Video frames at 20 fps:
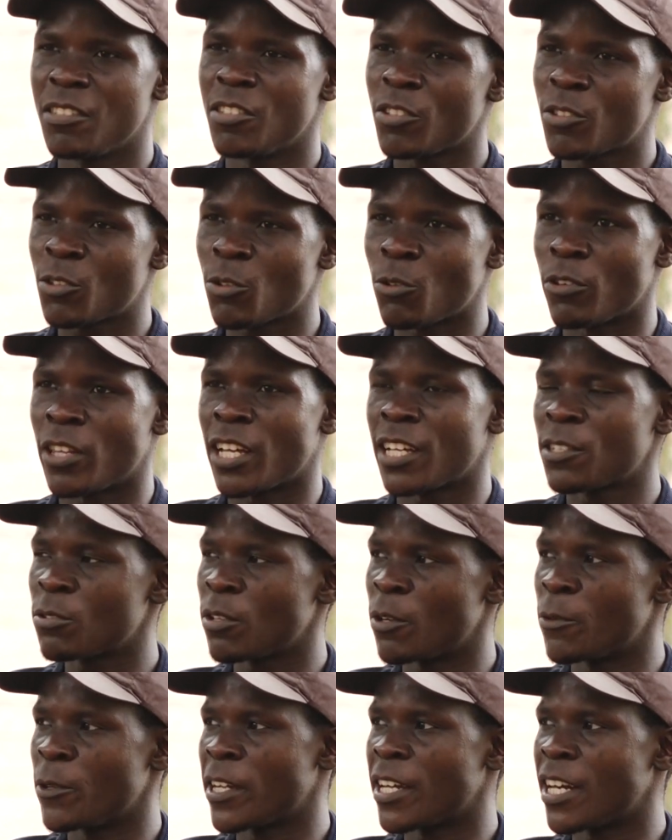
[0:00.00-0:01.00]
So that's
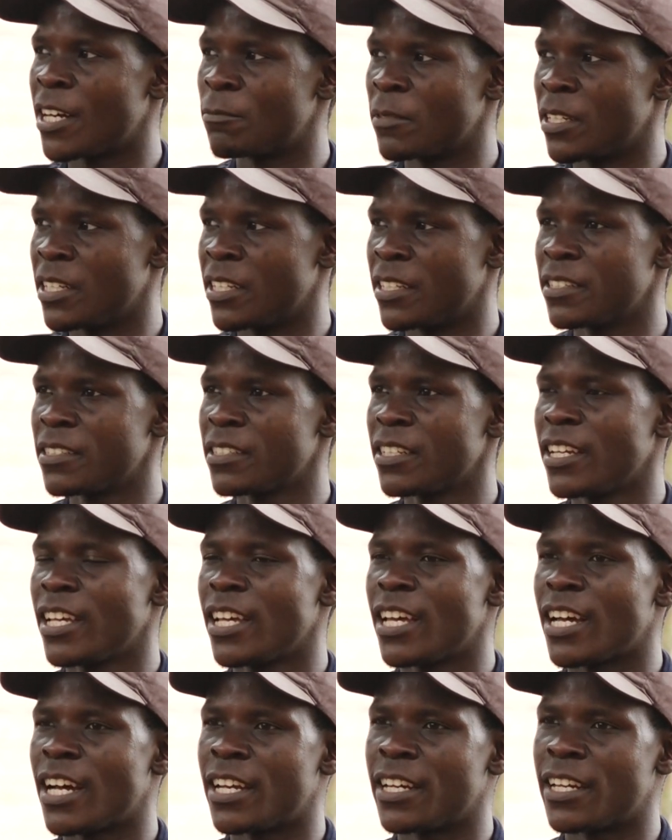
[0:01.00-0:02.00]
where we come in.
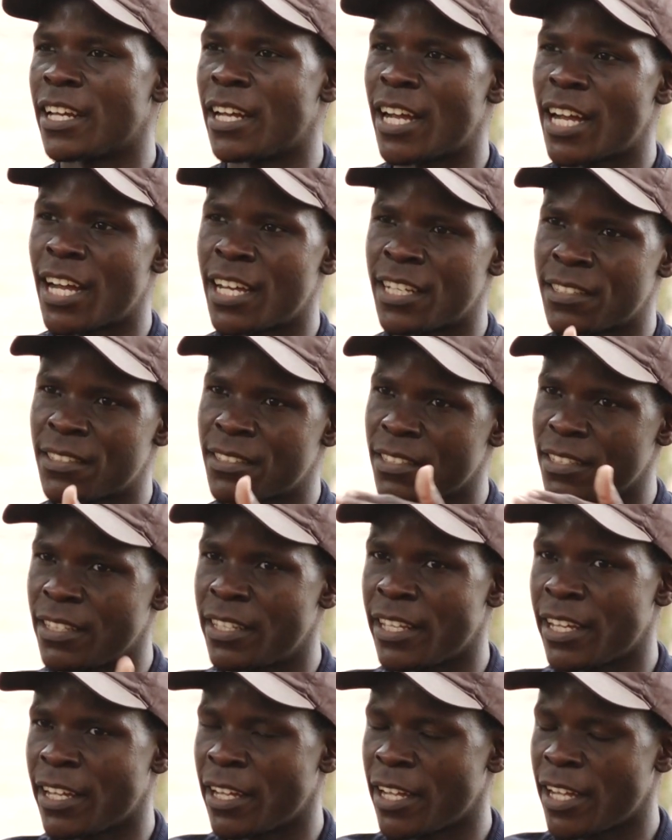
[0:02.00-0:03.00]
And as
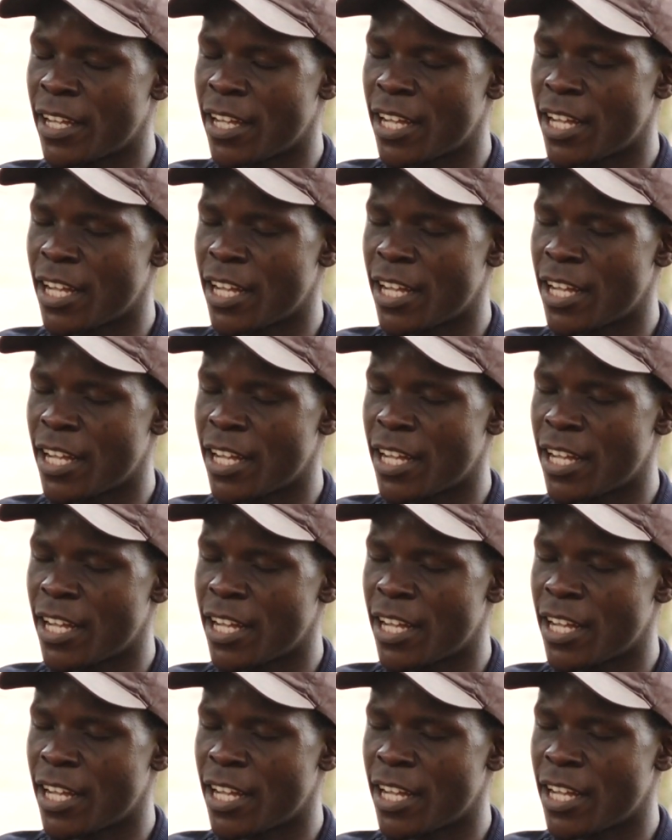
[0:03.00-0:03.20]
the